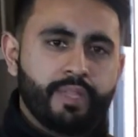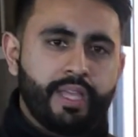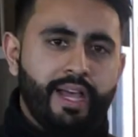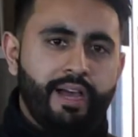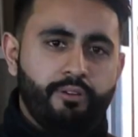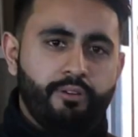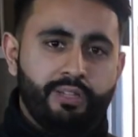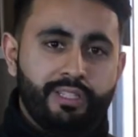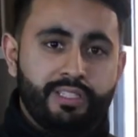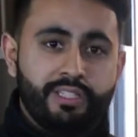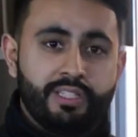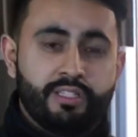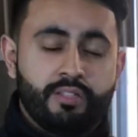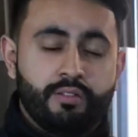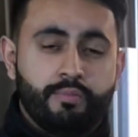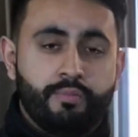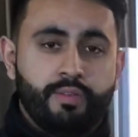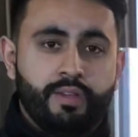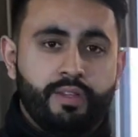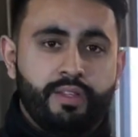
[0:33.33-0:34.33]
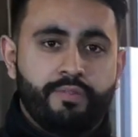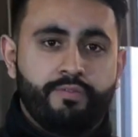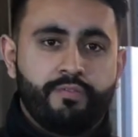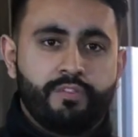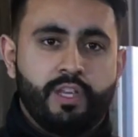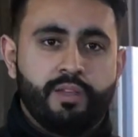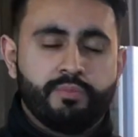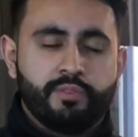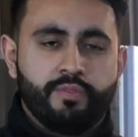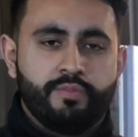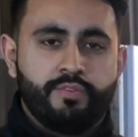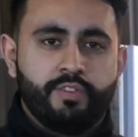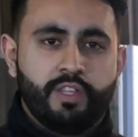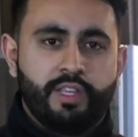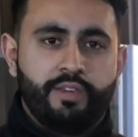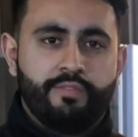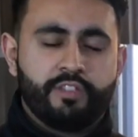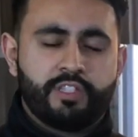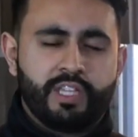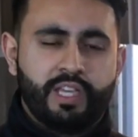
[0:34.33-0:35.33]
Audi system in terms of for
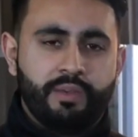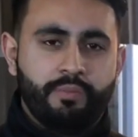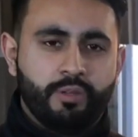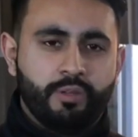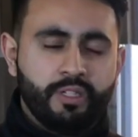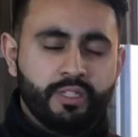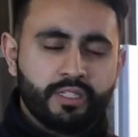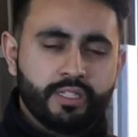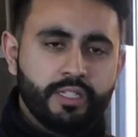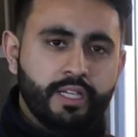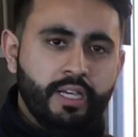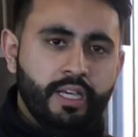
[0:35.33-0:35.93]
the infotainment.